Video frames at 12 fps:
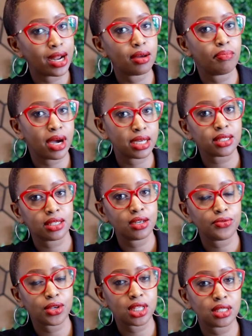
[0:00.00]
ambassador
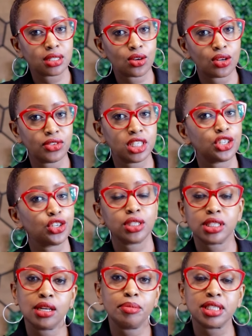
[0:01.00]
for this conversation on
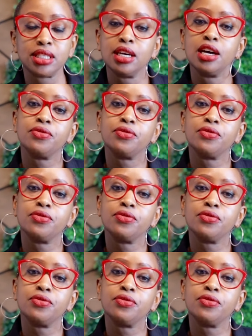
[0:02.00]
celibacy?